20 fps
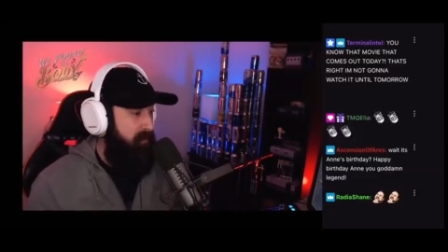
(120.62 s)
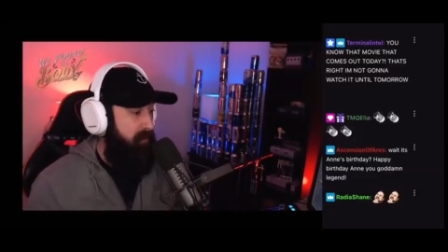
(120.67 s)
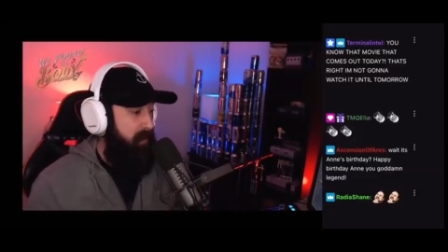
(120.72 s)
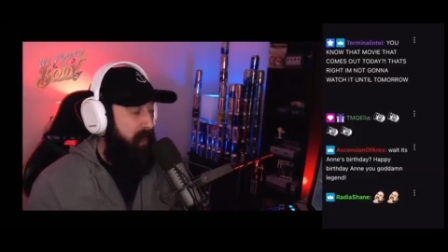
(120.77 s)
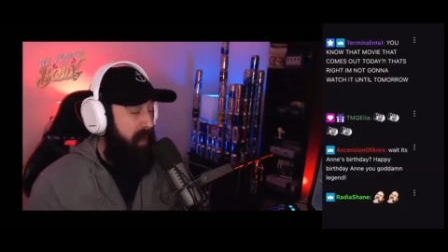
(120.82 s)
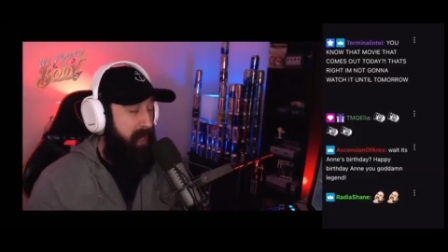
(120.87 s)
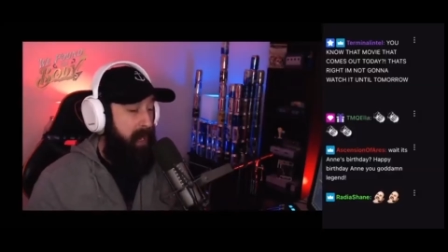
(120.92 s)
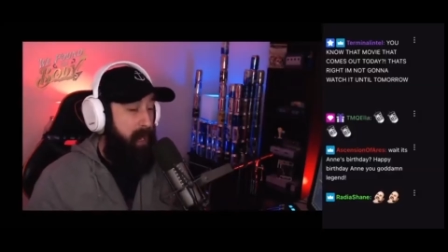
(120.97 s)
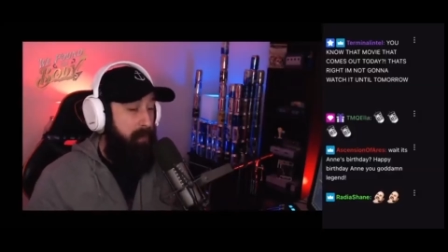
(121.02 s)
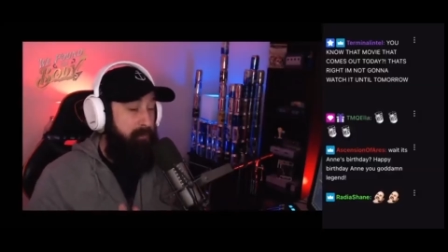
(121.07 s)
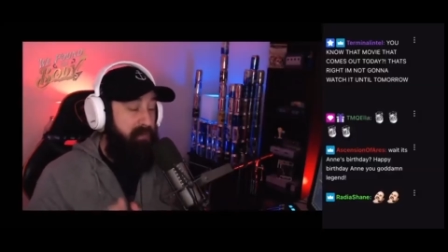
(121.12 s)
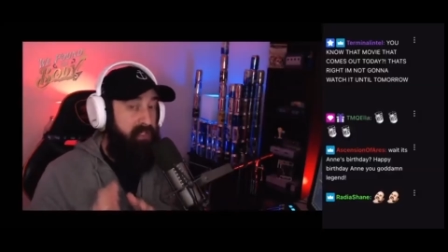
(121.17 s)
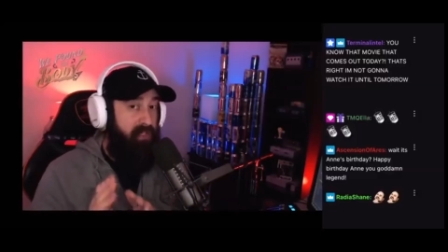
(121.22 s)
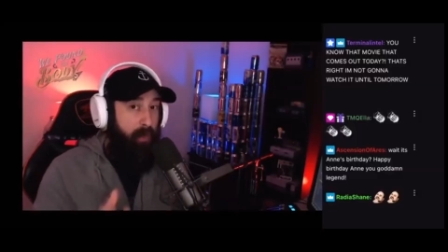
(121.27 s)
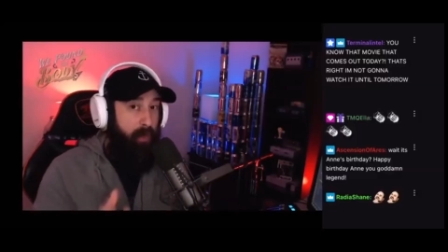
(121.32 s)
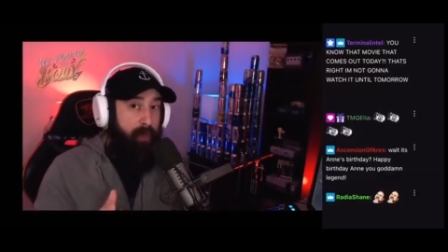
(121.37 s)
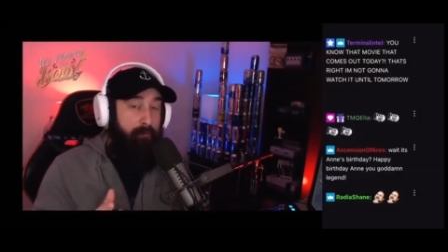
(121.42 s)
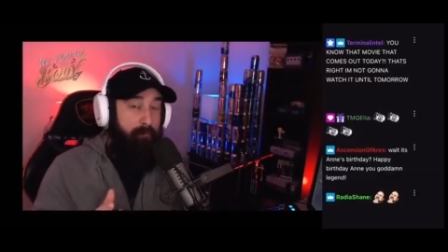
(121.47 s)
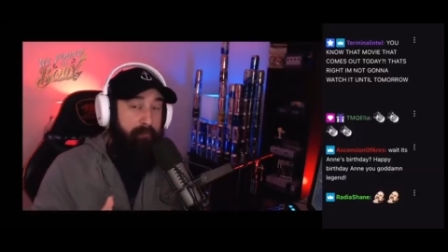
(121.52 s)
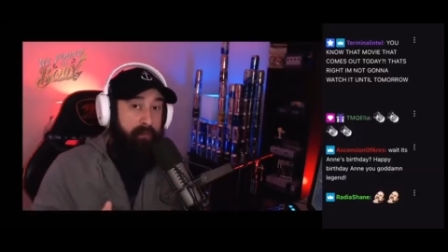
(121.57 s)
And I'm
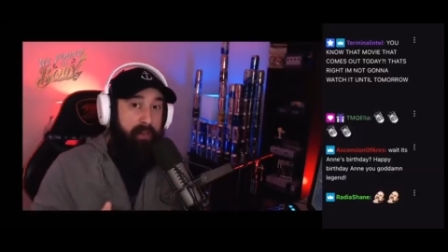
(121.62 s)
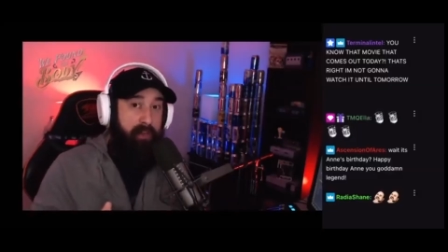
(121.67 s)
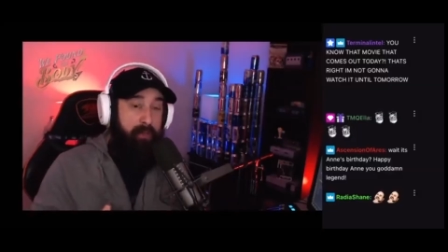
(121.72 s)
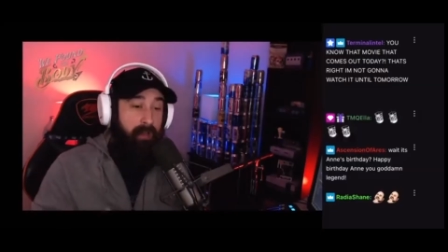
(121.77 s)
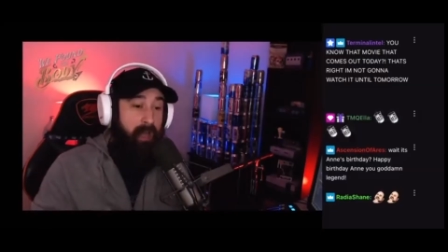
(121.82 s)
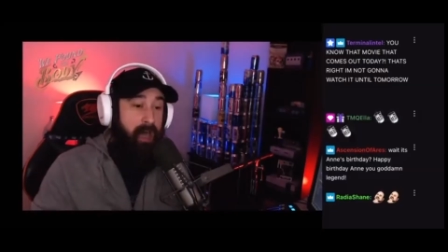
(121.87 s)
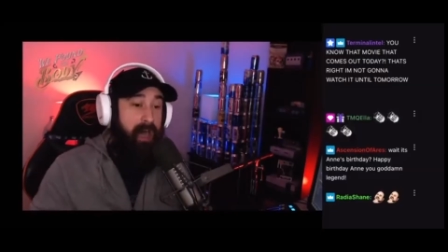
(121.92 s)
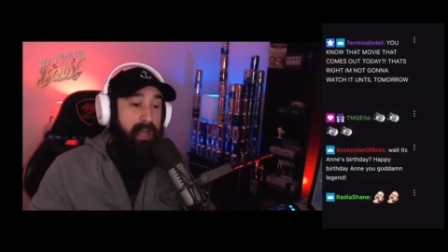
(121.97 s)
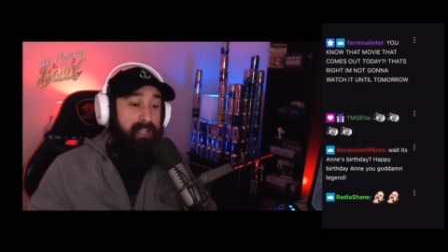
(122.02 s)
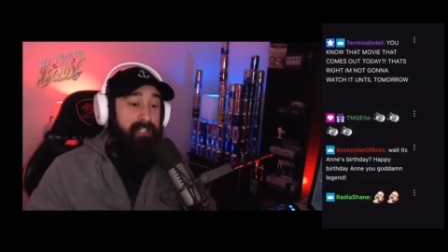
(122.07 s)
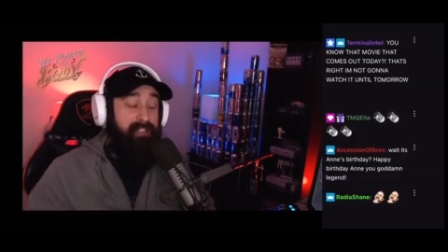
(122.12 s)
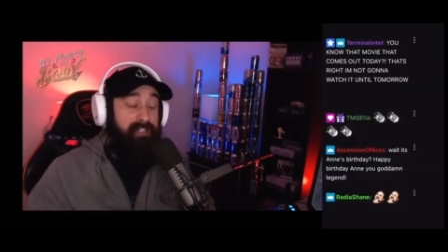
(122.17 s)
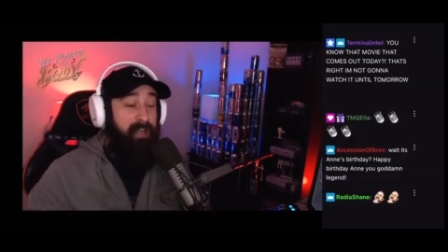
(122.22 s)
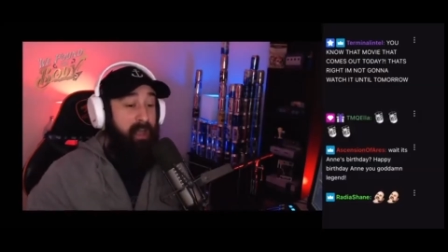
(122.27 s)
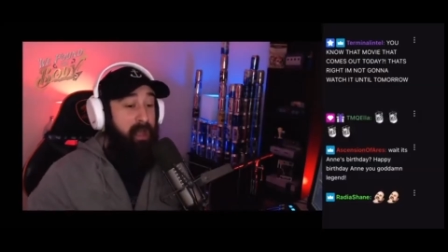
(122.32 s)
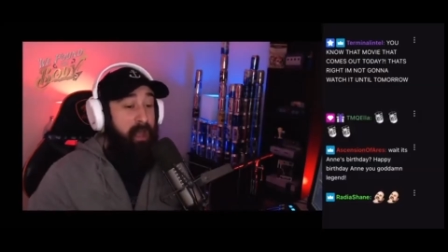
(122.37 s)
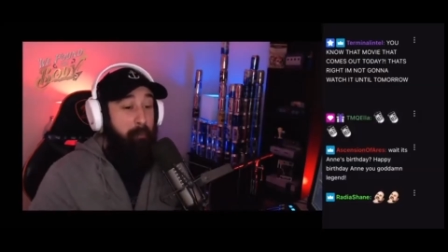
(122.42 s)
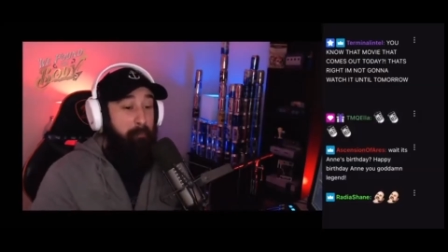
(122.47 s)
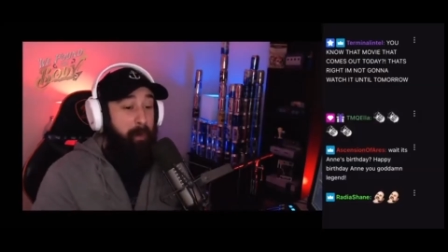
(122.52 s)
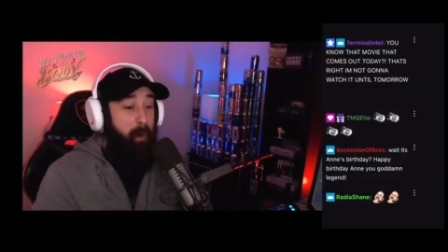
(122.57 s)
sorry for your loss,
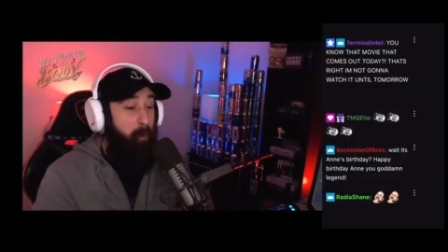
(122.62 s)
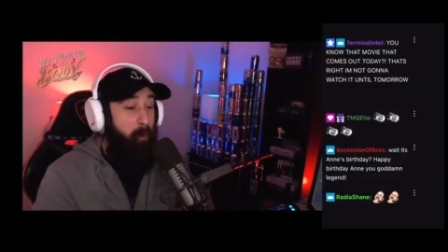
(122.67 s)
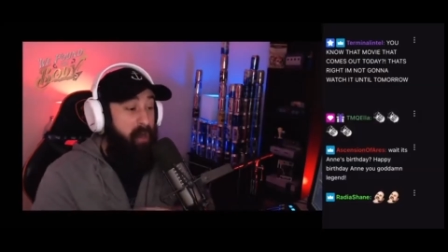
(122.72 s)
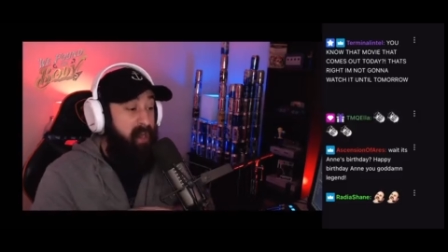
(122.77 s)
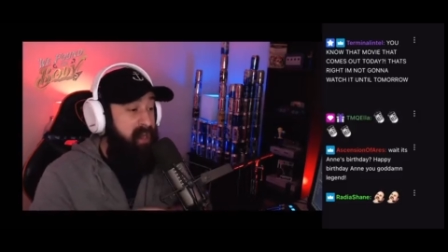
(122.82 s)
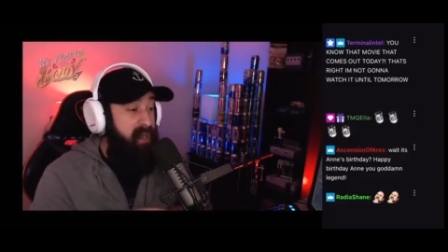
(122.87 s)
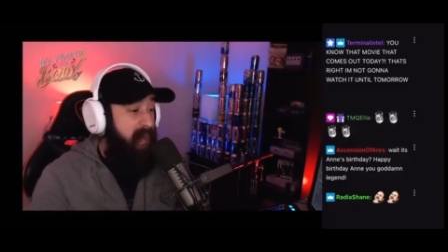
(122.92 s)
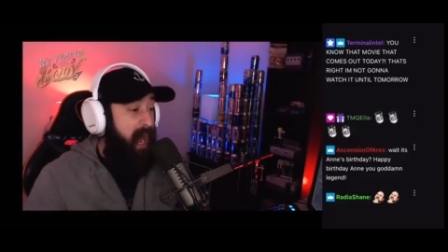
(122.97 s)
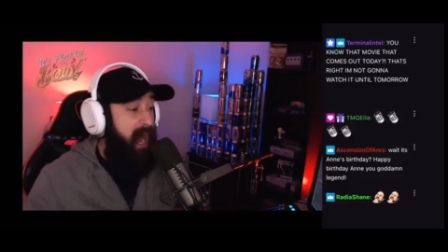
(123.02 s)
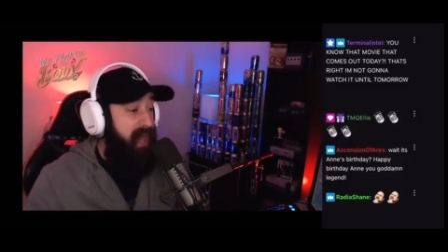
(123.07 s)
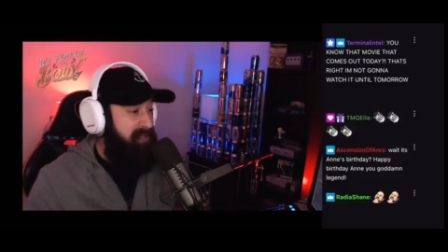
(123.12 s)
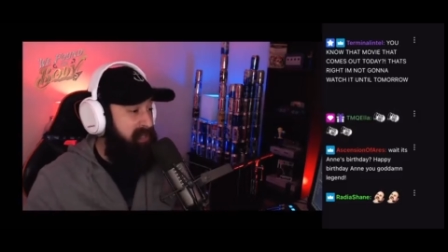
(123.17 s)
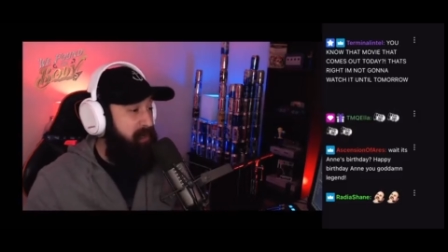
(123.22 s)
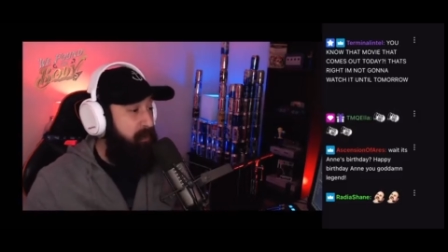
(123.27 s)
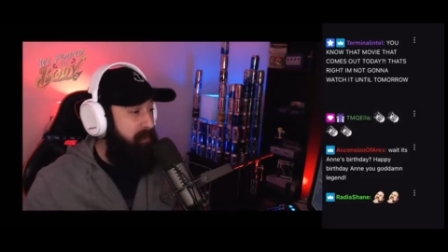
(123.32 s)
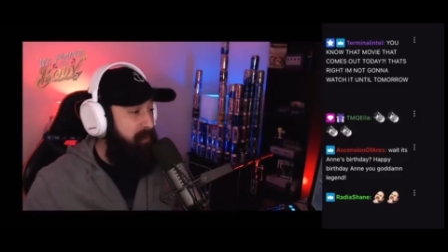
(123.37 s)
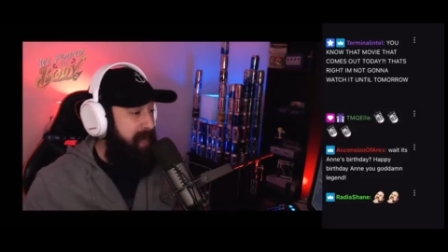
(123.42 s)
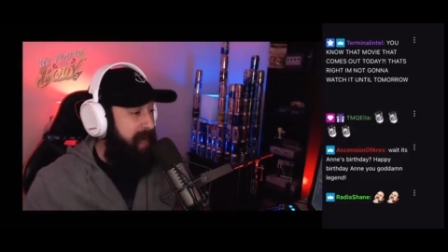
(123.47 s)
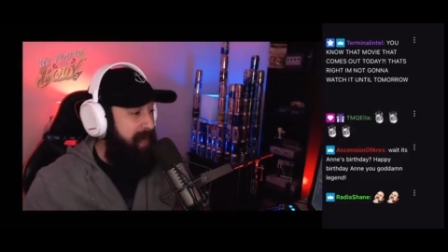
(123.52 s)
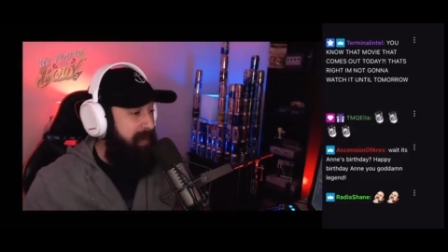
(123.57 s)
but we're not
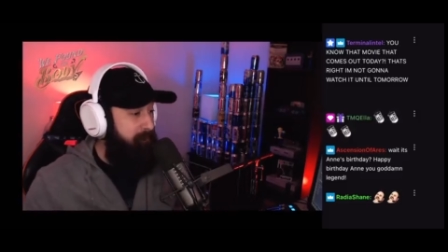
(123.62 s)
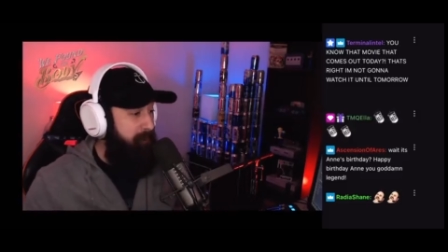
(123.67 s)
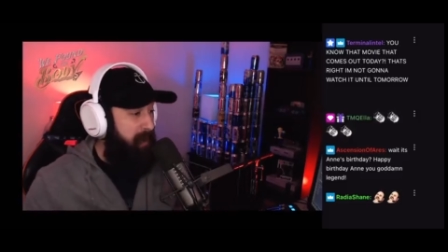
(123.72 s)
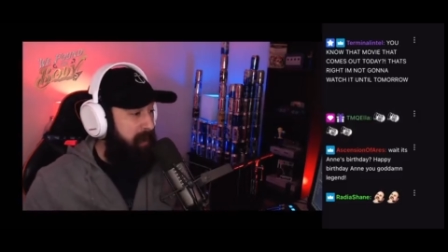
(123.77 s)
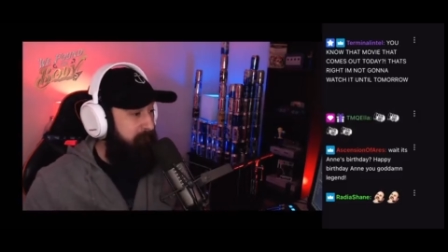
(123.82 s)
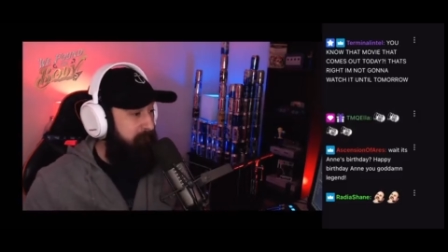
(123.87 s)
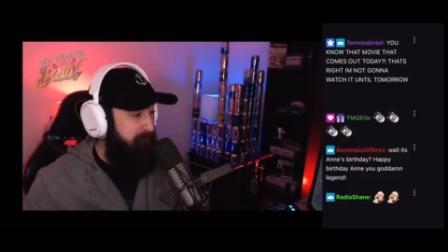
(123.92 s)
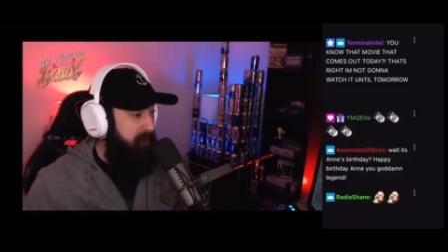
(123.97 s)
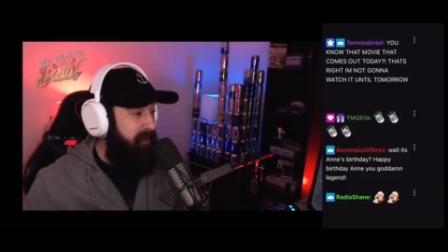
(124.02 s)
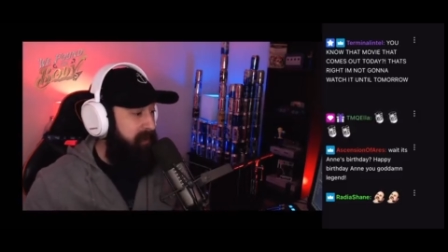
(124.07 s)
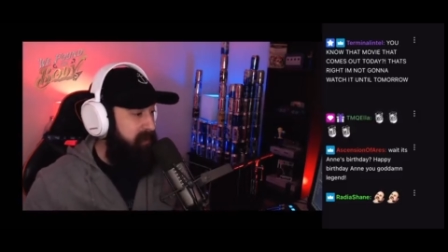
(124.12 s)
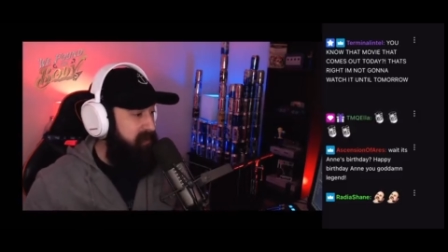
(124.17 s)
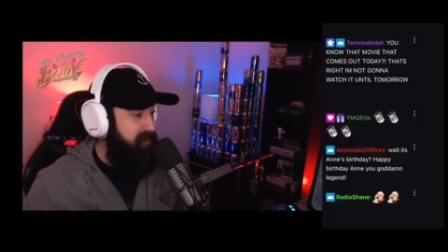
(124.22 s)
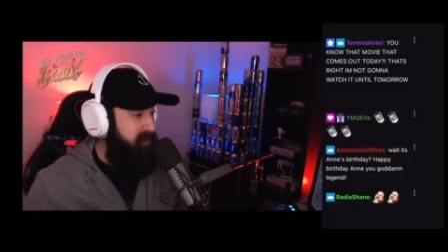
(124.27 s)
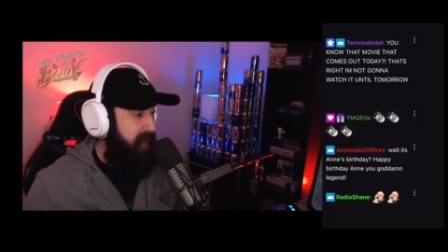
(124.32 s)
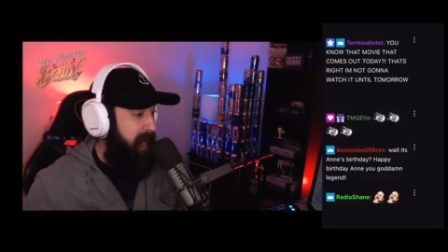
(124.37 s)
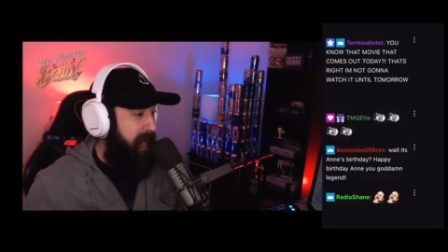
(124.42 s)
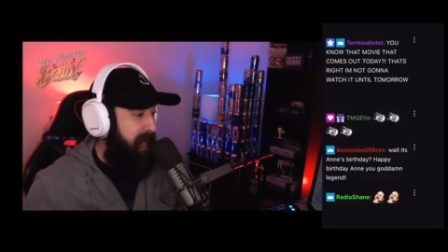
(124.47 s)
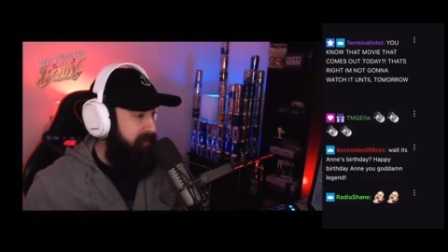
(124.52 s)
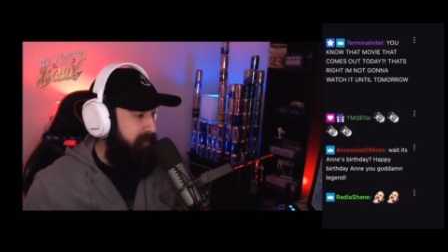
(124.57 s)
doing that in my fucking
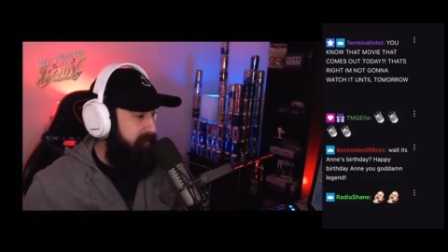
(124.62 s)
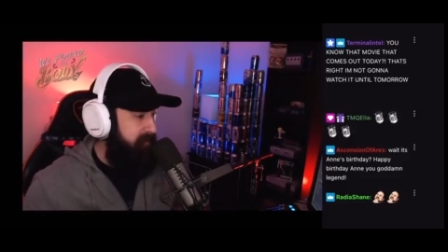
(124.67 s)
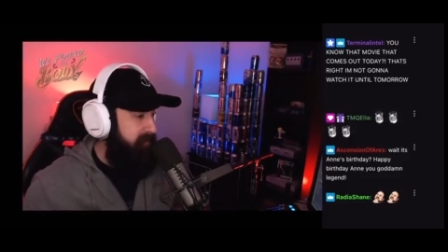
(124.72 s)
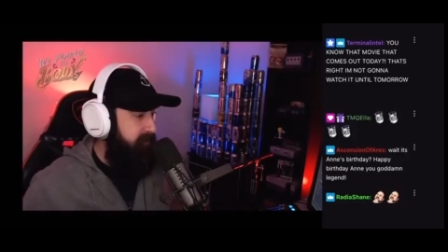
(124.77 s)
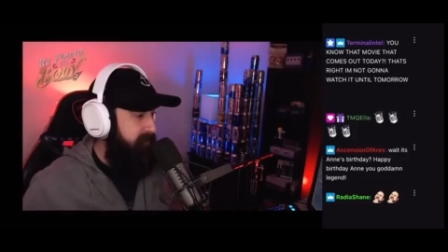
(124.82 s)
chat.